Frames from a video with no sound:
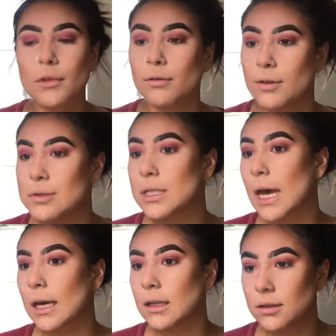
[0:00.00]
a few
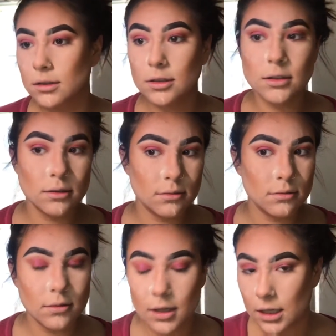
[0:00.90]
seconds,
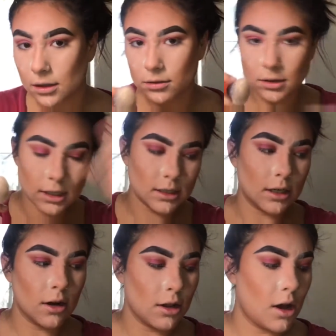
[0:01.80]
and then I'll dust
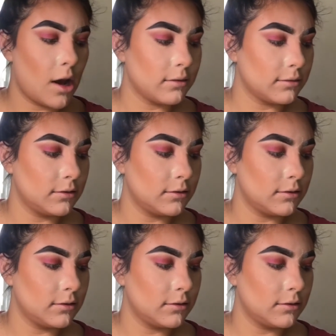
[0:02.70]
it all off.